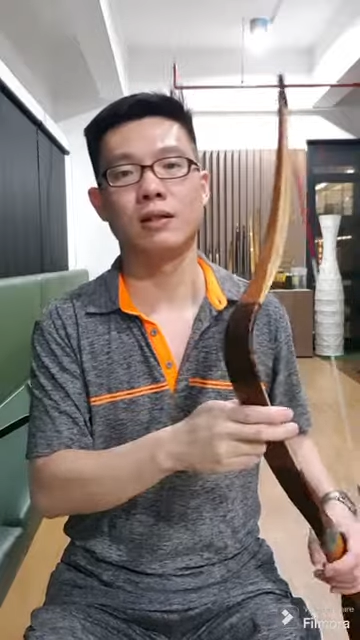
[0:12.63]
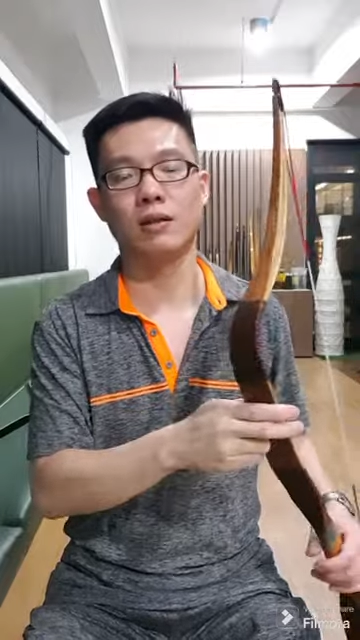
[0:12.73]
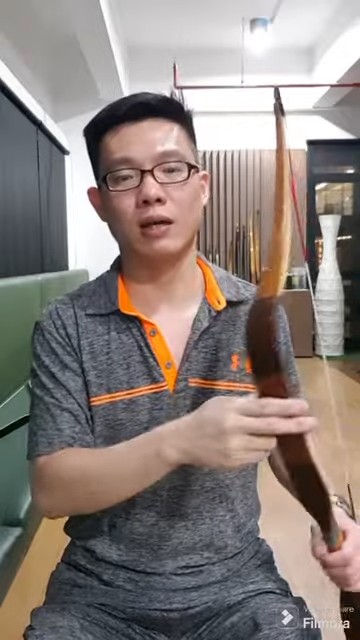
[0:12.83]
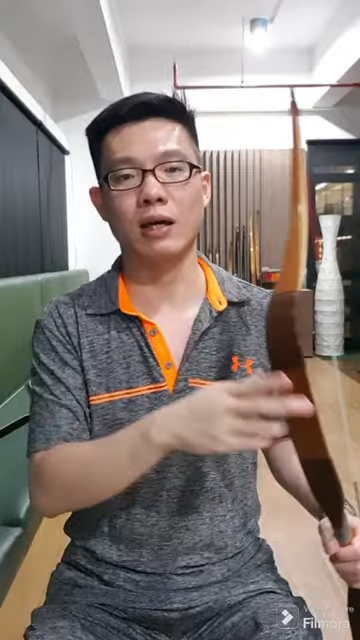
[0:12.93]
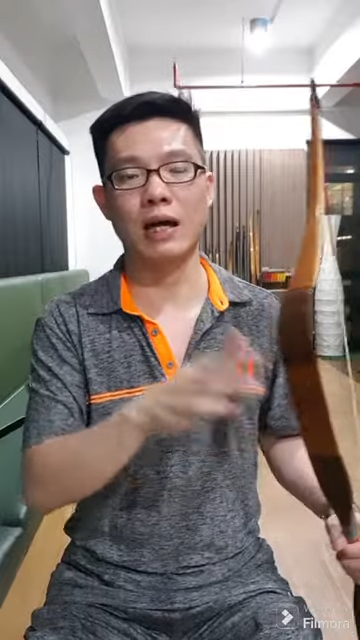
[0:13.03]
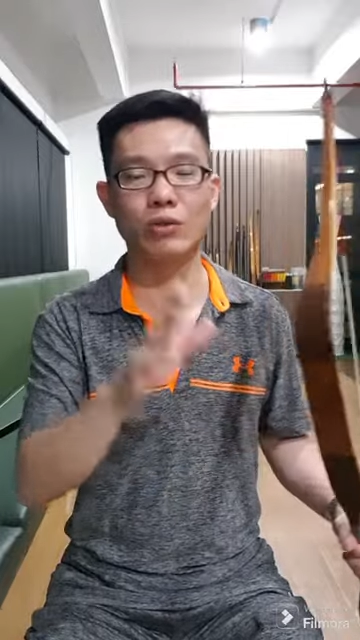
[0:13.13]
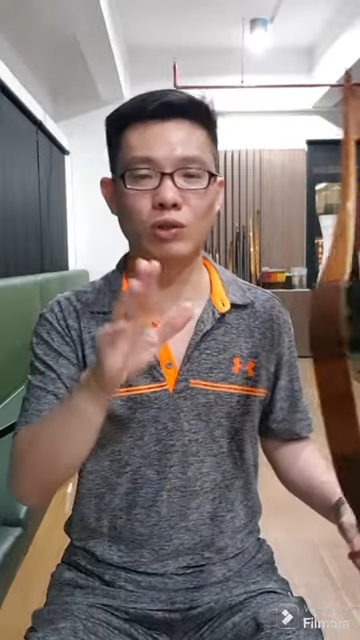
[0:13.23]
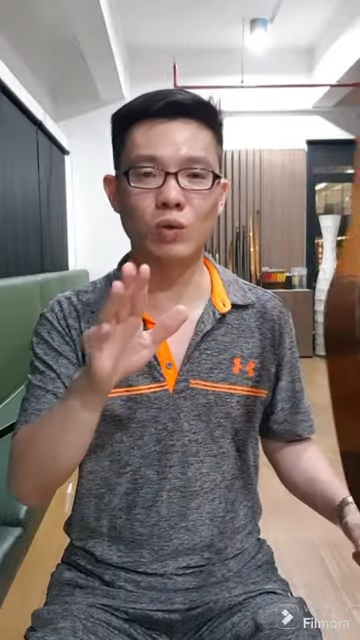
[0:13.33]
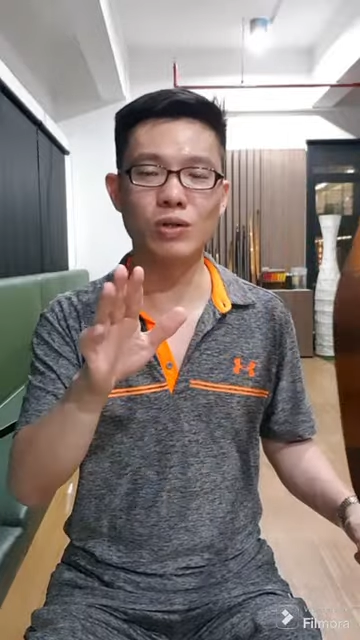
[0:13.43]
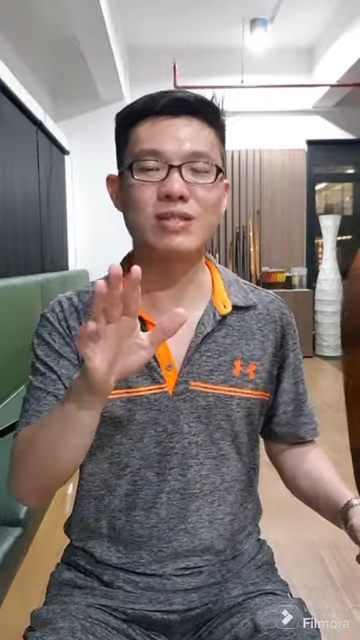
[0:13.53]
okay, I do
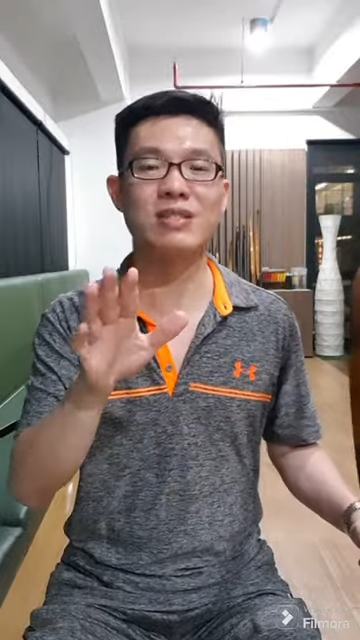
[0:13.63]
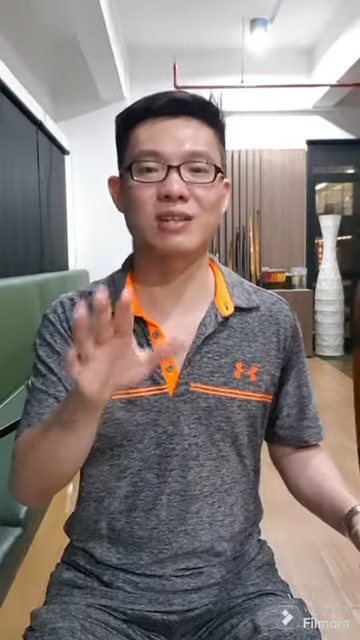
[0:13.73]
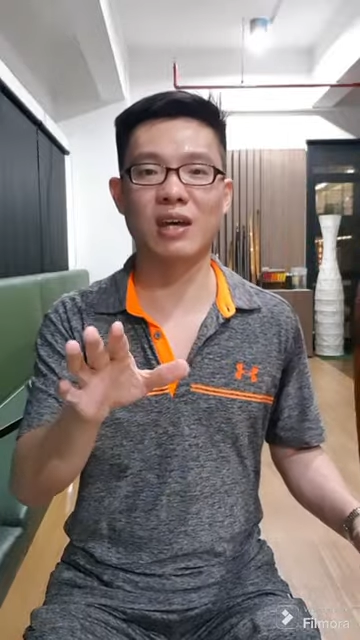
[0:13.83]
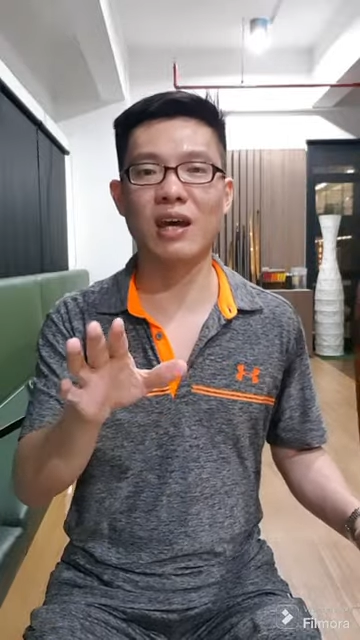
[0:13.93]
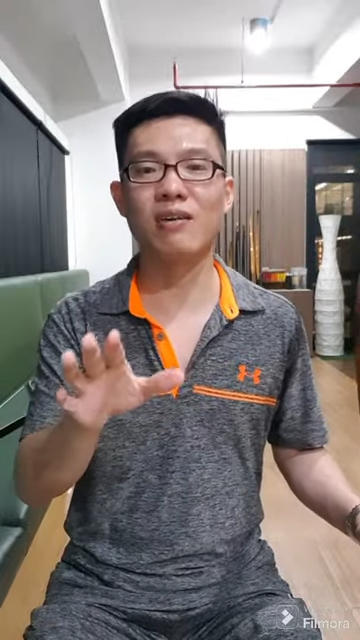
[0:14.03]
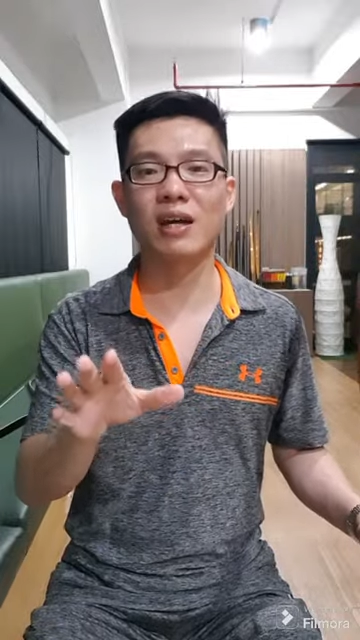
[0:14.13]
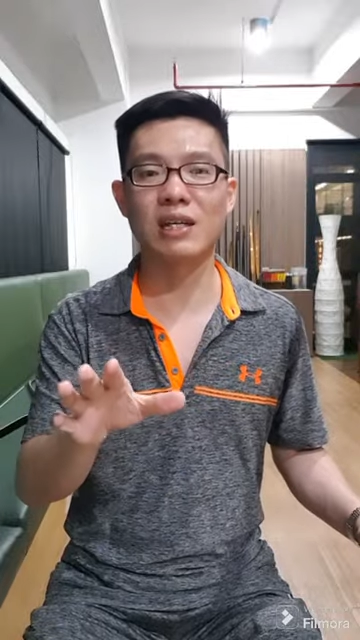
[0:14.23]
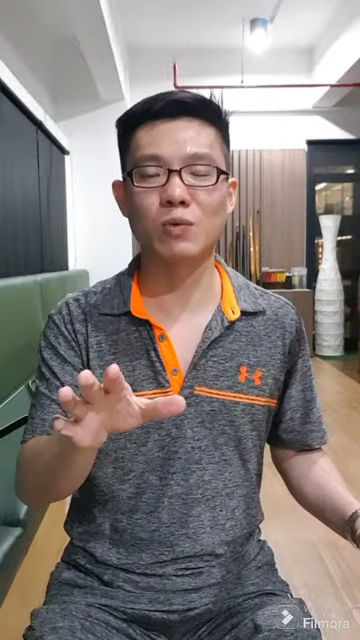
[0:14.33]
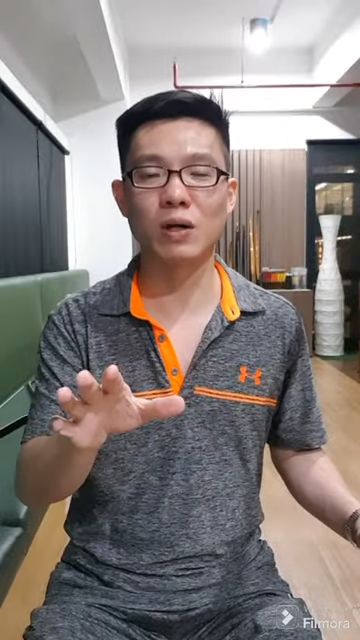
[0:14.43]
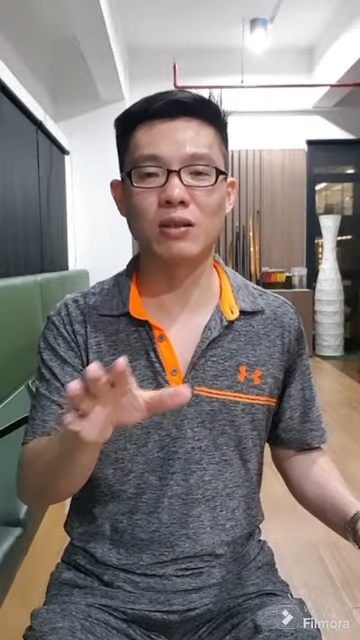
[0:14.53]
not want to scare
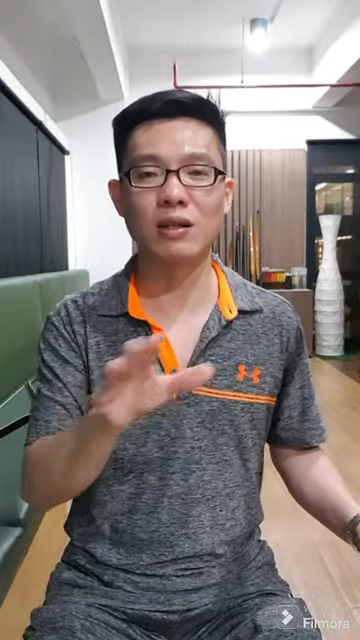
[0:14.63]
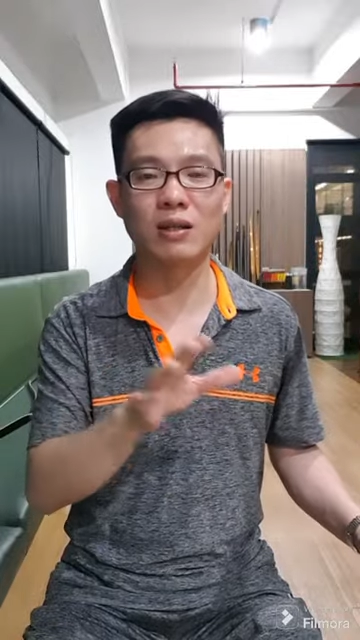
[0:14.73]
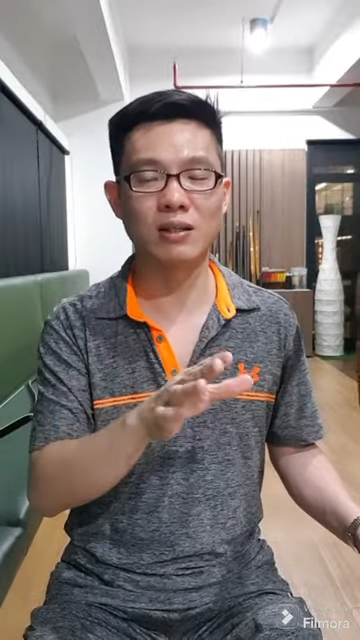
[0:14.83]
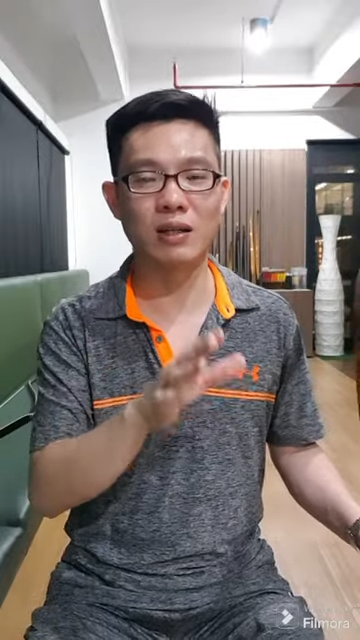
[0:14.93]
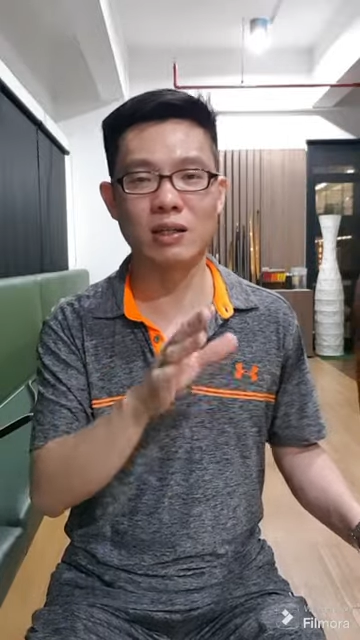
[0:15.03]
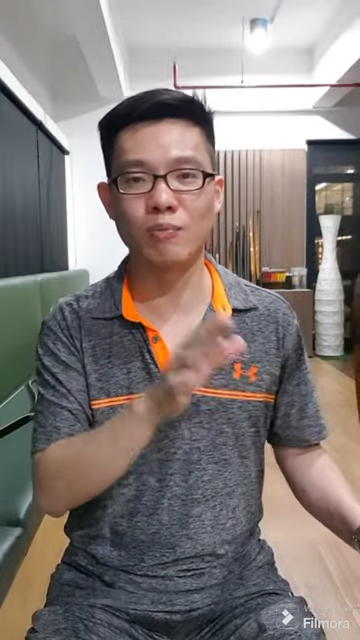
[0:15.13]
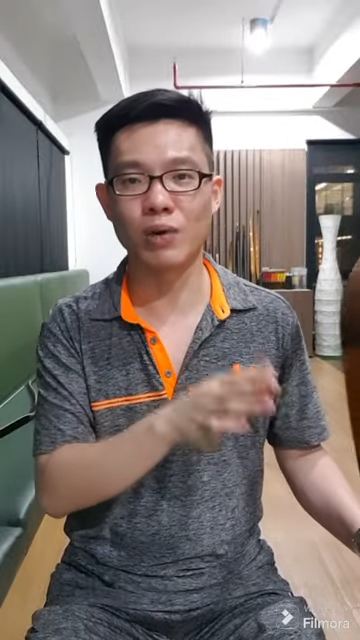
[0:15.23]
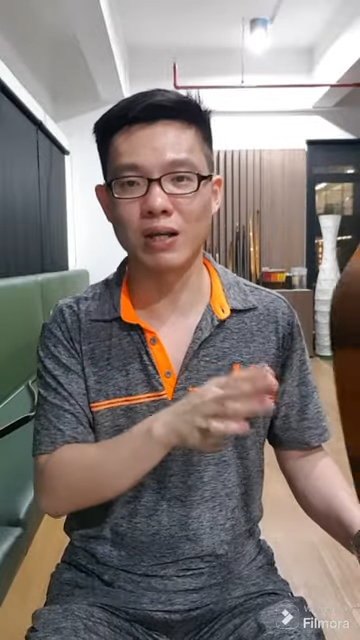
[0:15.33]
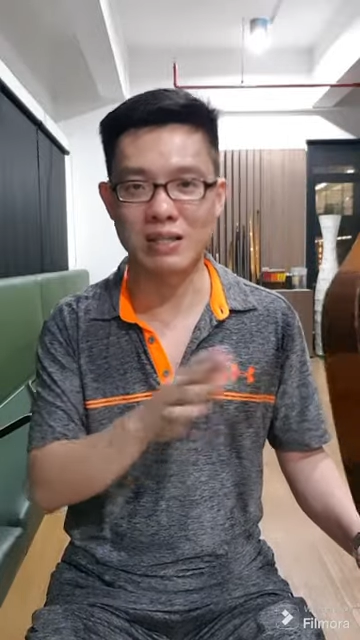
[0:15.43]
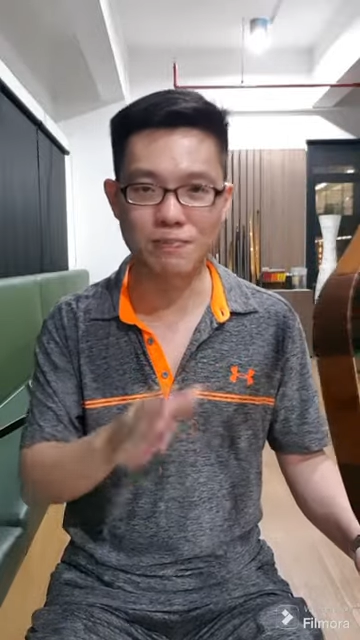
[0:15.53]
anyone thinking that the
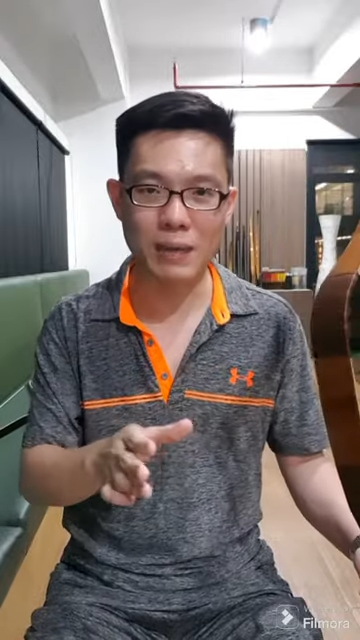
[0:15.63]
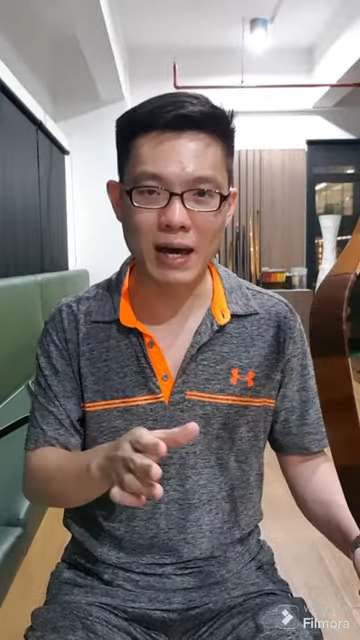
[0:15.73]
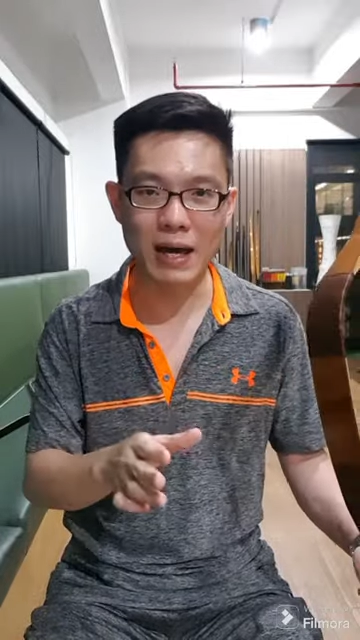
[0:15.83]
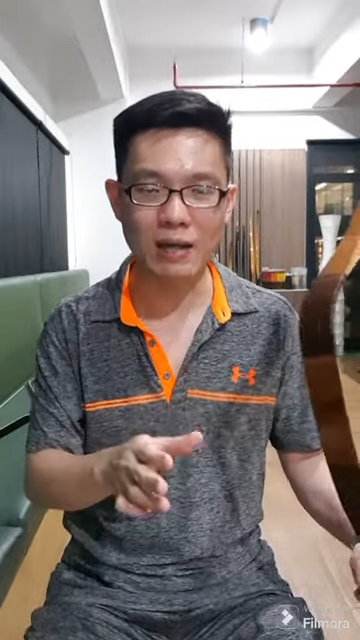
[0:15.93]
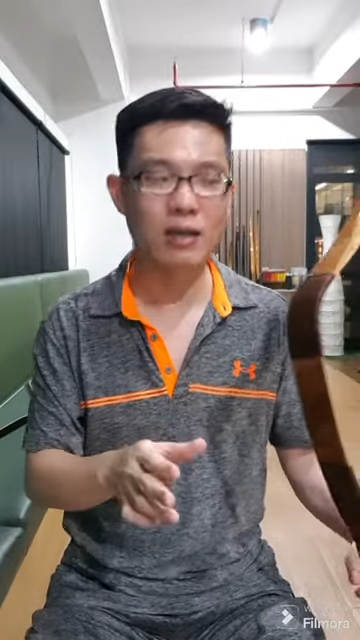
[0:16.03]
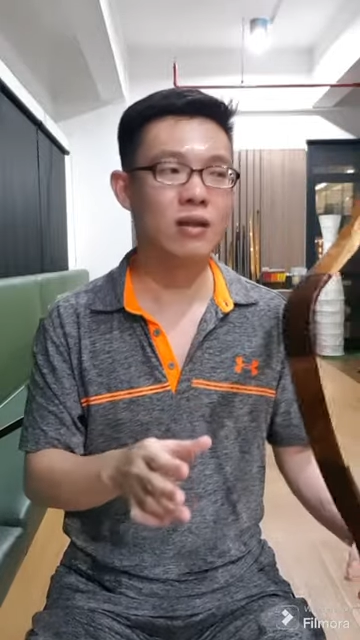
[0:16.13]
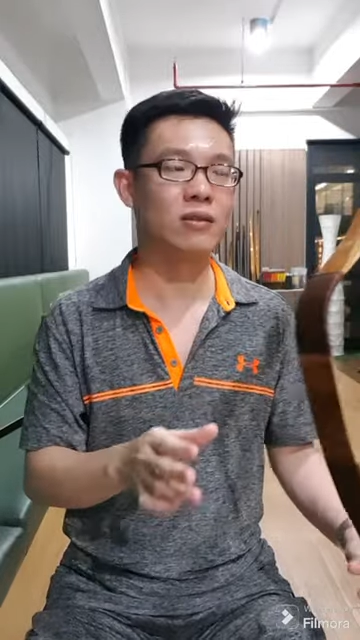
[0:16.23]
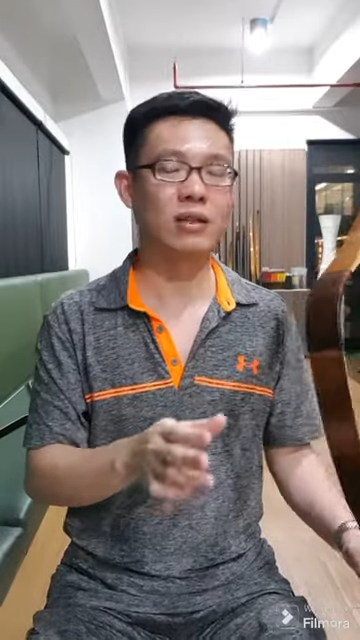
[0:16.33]
brand is bad,